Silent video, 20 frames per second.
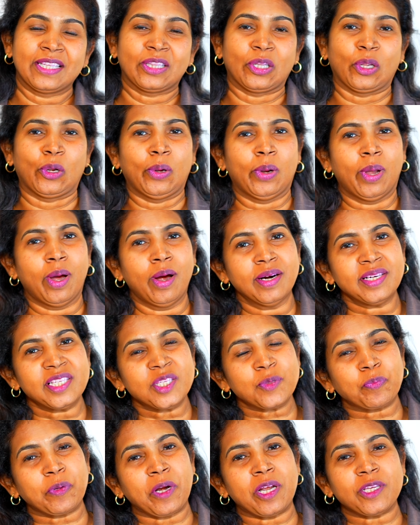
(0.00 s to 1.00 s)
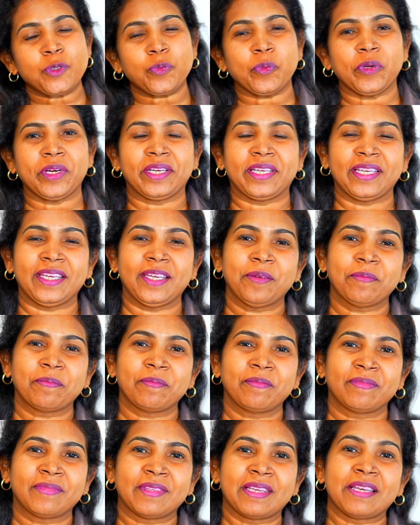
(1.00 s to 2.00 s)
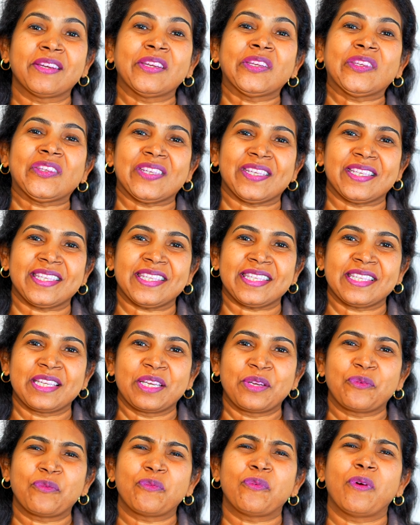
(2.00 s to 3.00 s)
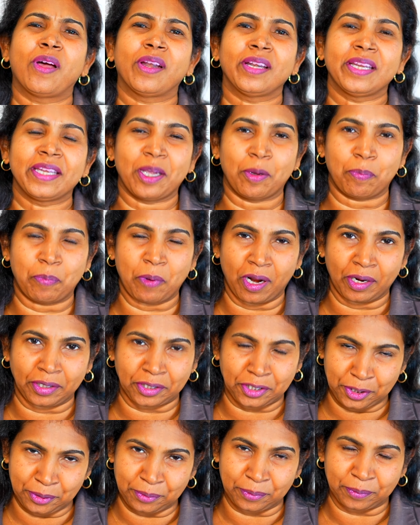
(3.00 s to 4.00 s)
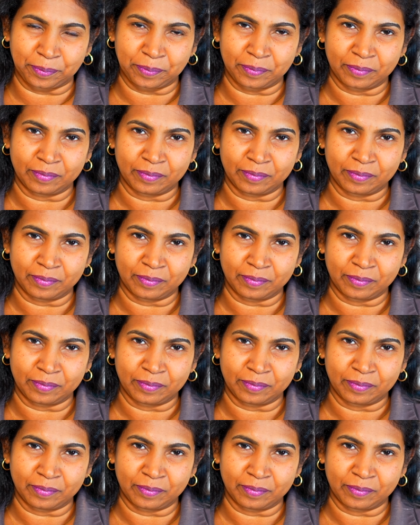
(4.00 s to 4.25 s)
the Lord's prosperity, riches falling upon you,